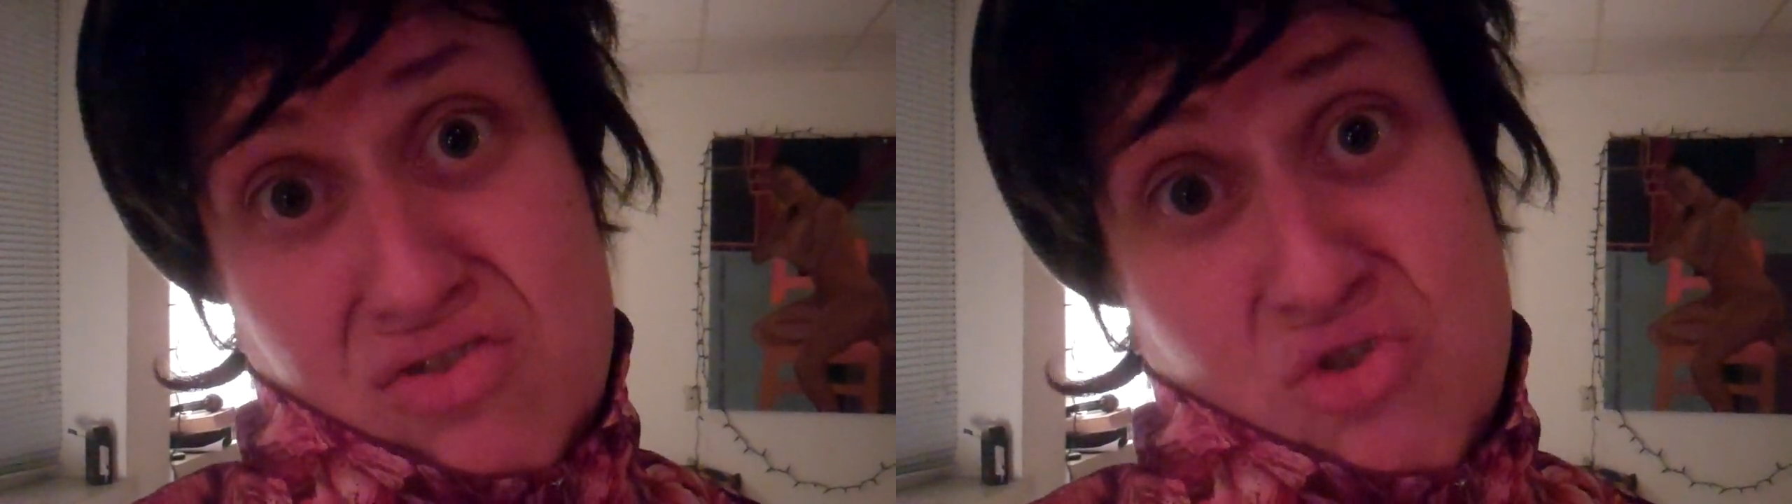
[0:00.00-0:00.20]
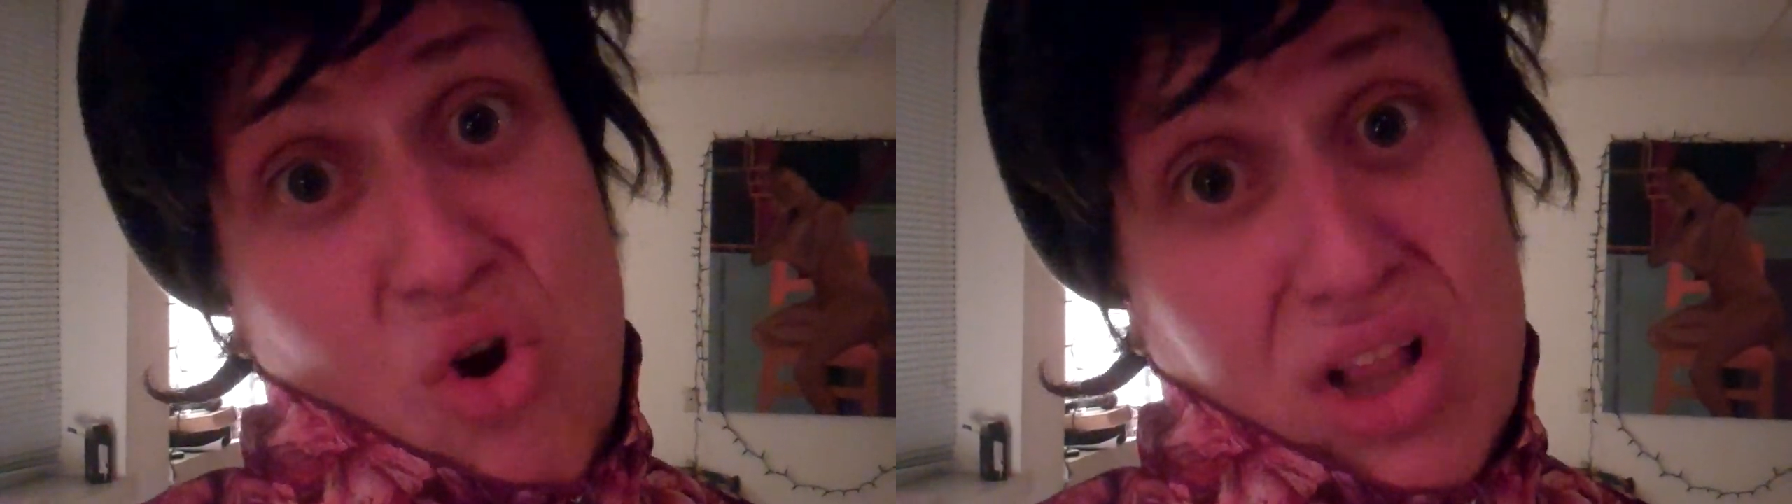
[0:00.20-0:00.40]

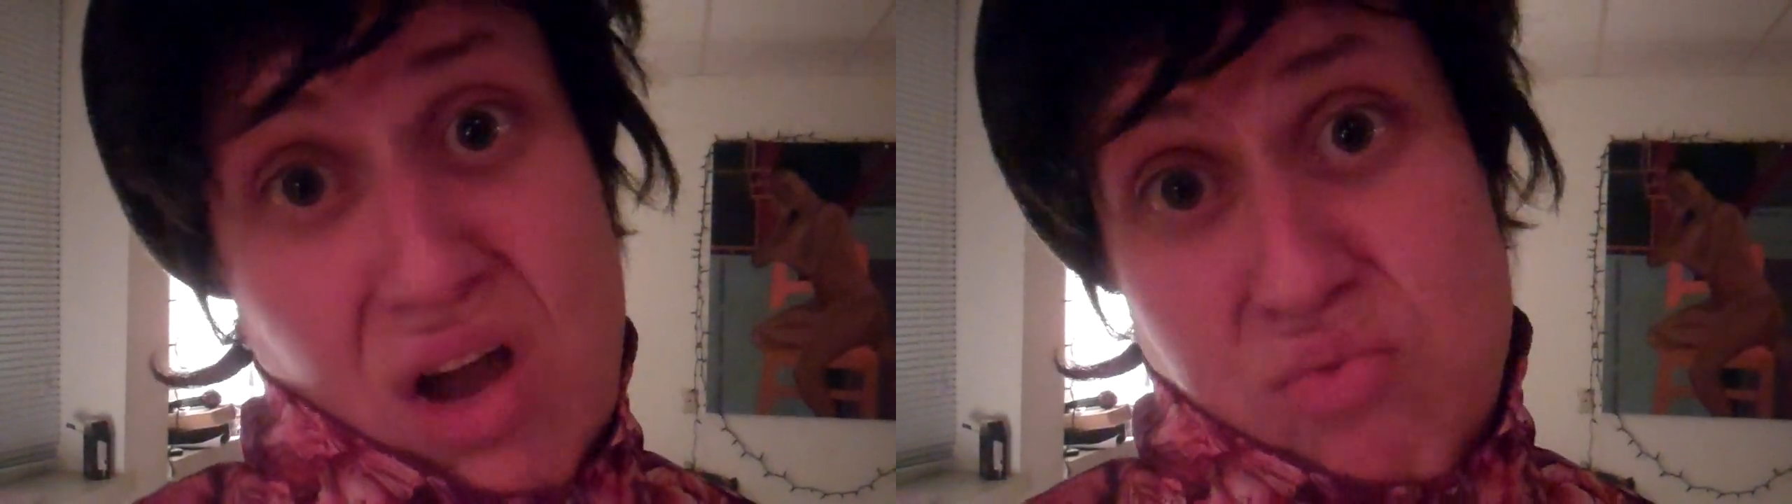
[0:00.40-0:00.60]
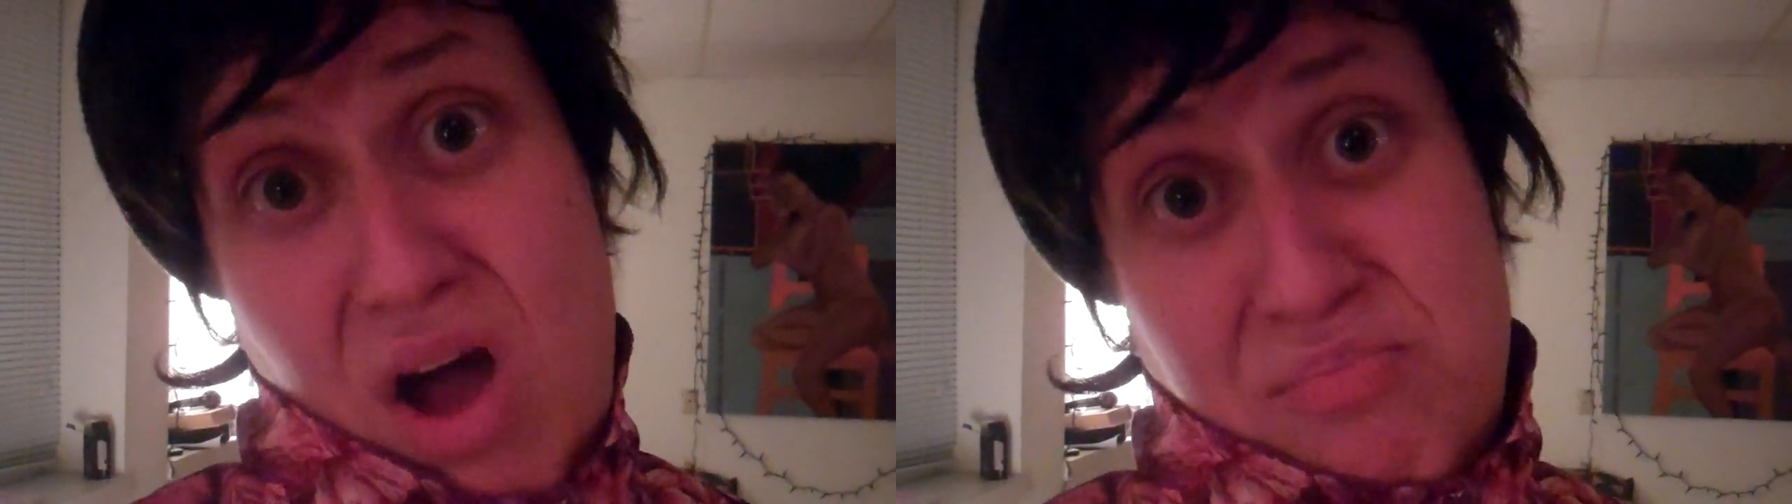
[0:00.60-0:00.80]

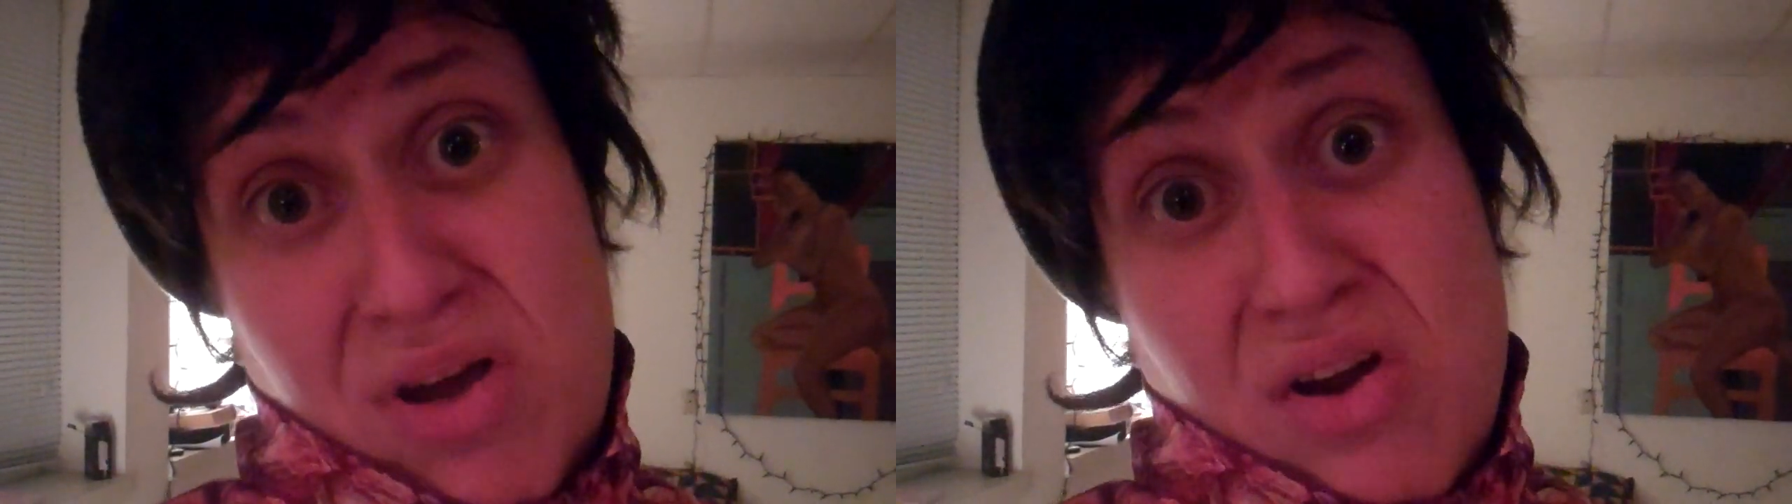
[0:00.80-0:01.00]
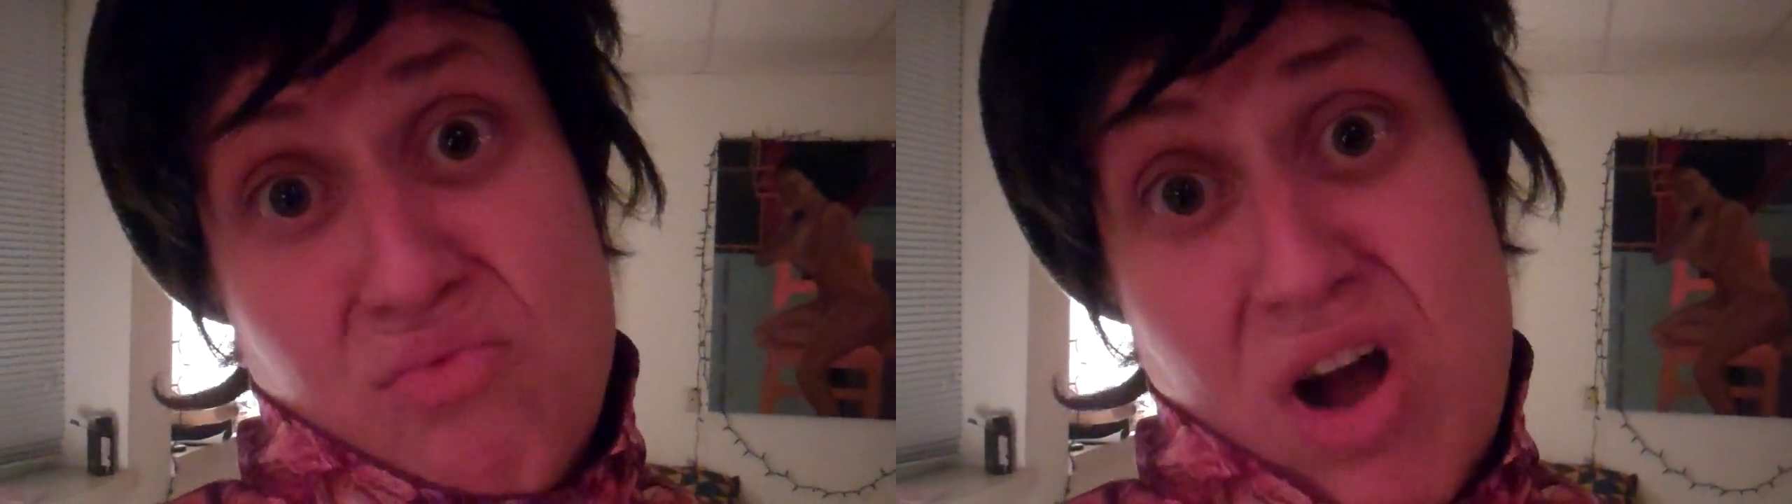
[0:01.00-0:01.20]
Call her up.
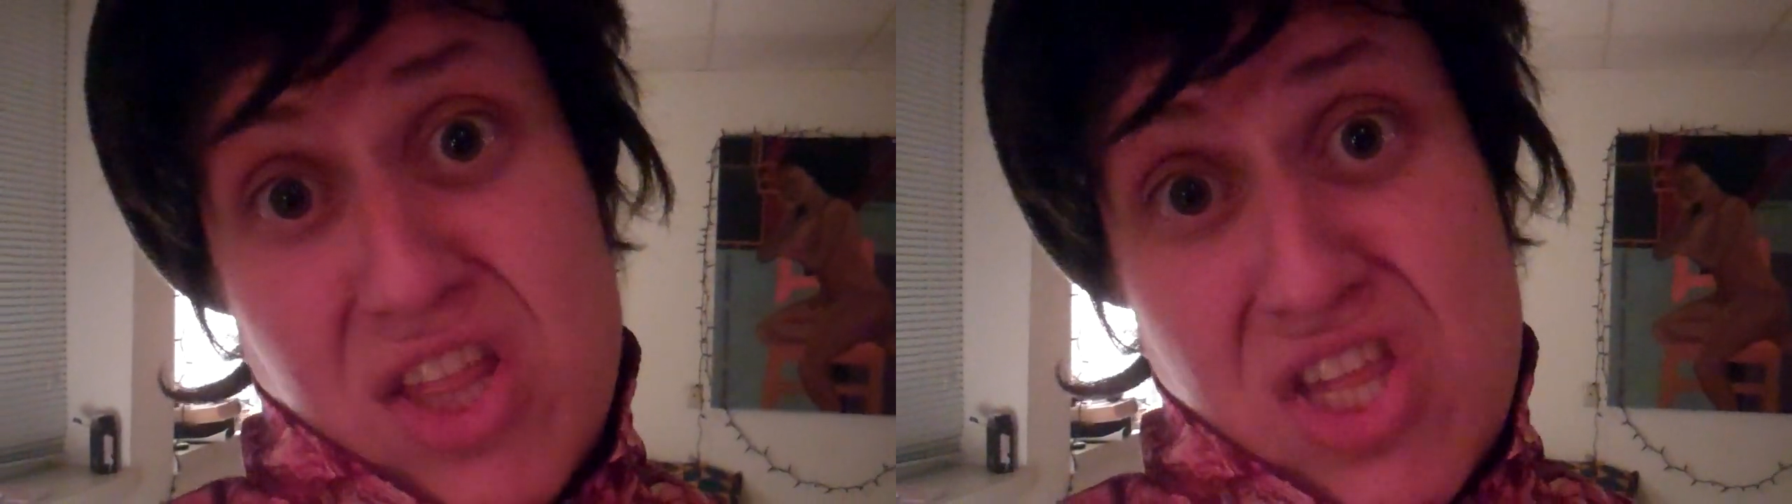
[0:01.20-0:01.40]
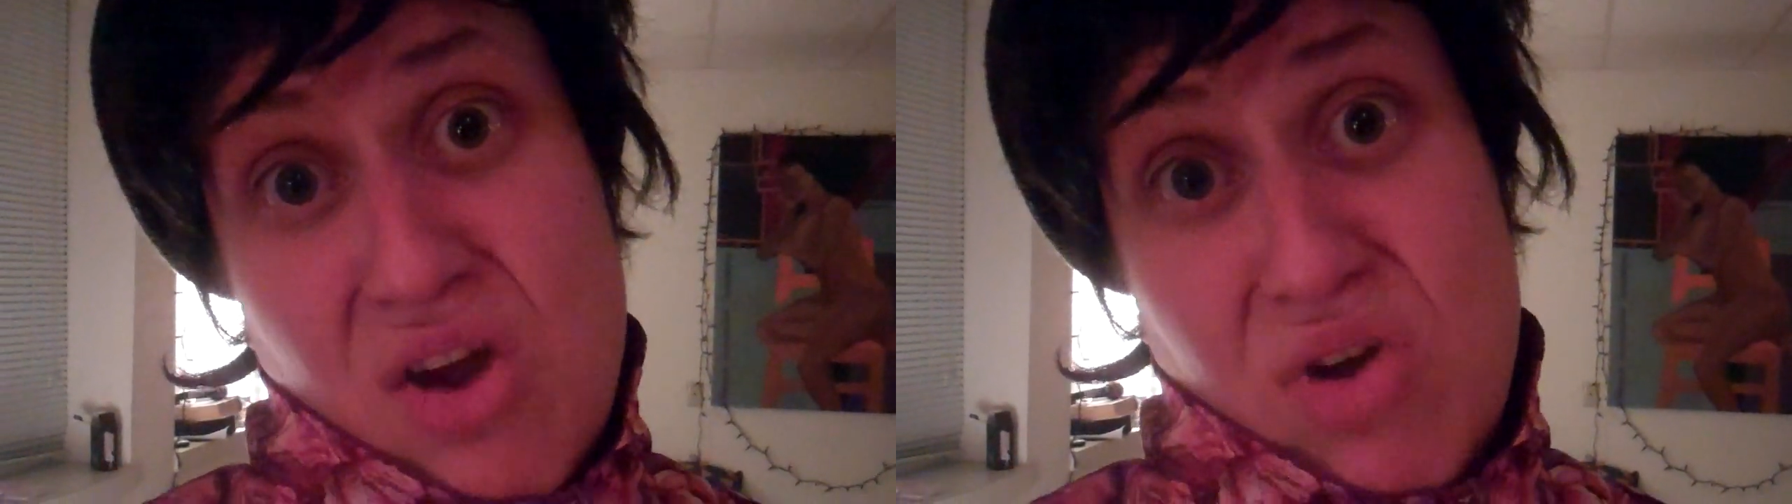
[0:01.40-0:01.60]

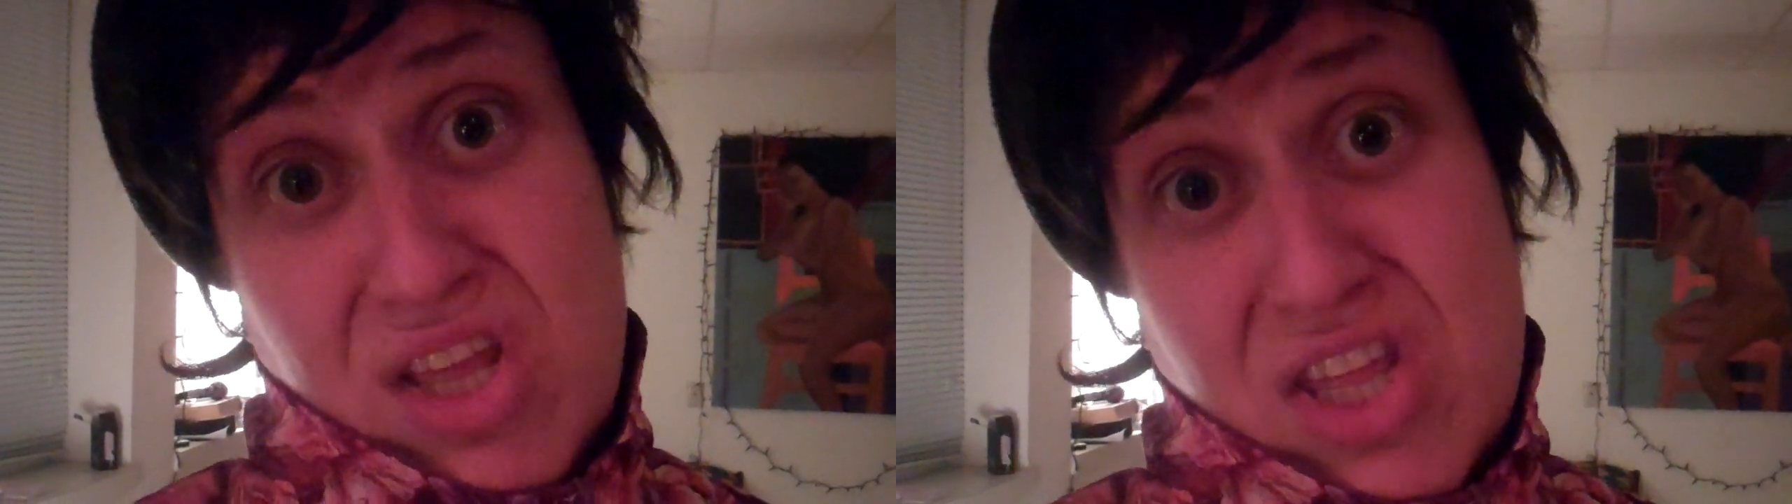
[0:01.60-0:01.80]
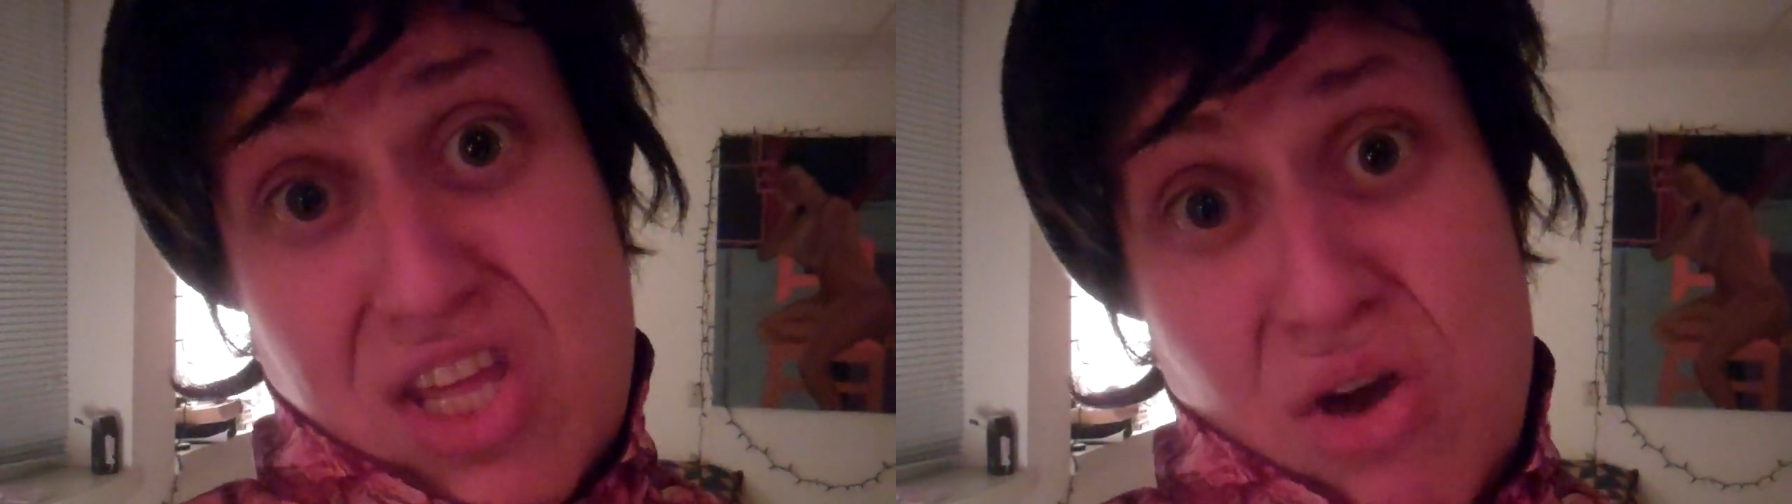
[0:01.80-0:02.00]
What's your
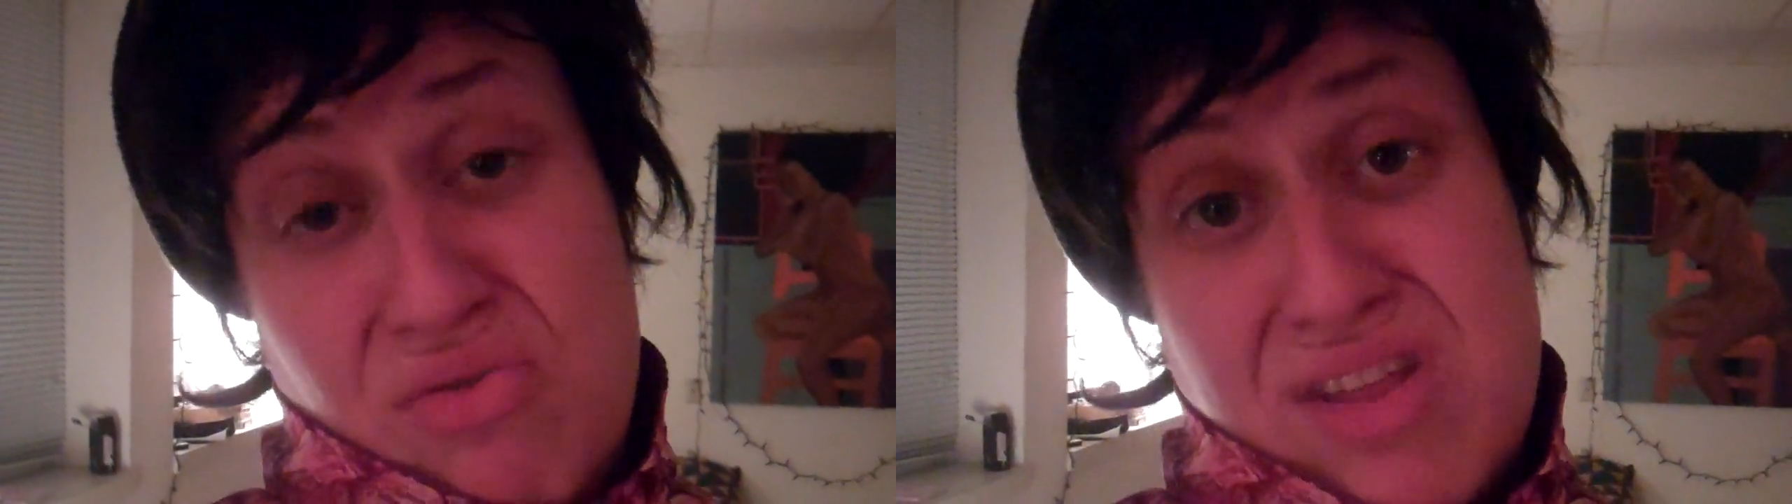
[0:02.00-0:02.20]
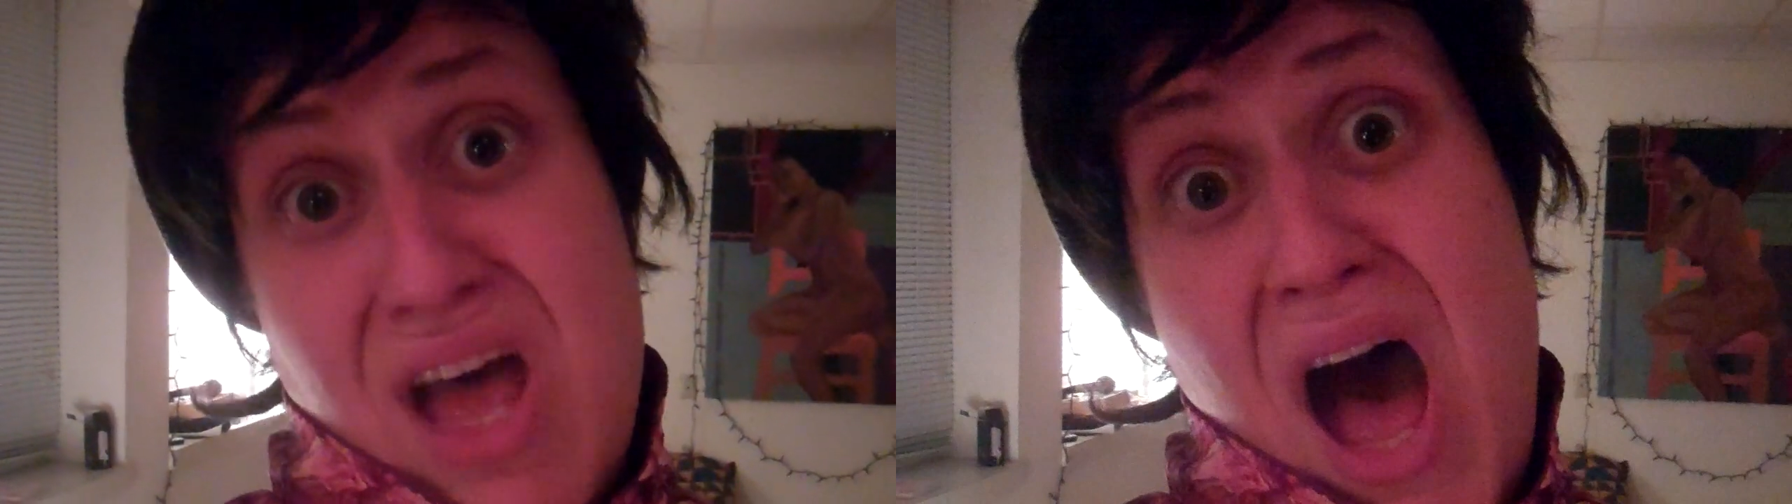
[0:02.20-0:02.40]
excuse,